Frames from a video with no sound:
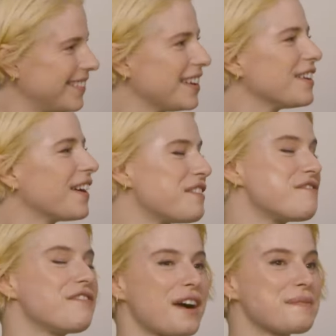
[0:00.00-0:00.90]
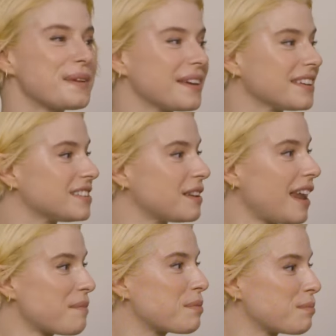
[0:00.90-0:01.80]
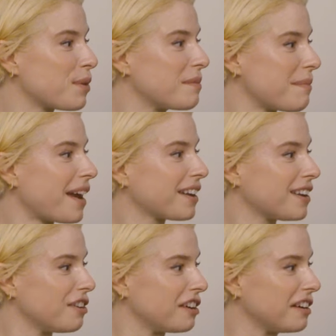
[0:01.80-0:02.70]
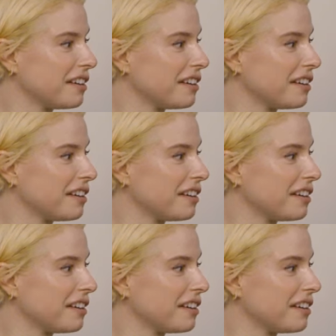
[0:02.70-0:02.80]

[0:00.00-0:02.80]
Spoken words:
Well, you got a fabulous leopard print manicure.